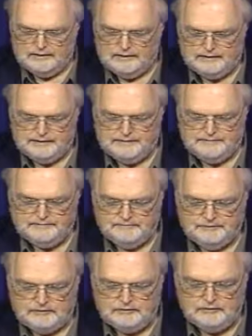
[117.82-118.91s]
Um,
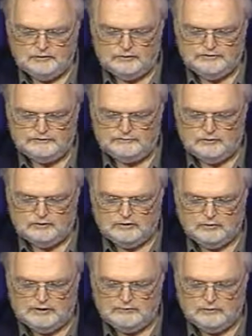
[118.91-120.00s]
can you go into more
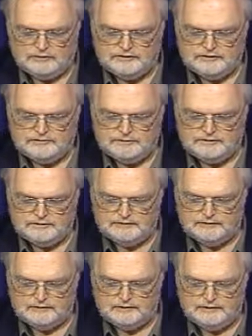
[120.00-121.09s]
what, what
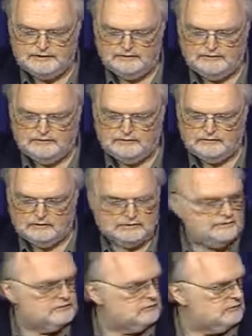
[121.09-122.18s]
specifically
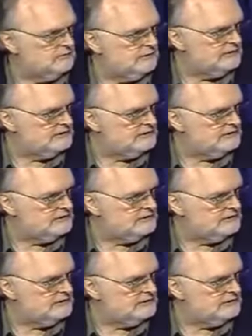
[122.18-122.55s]
causes workplace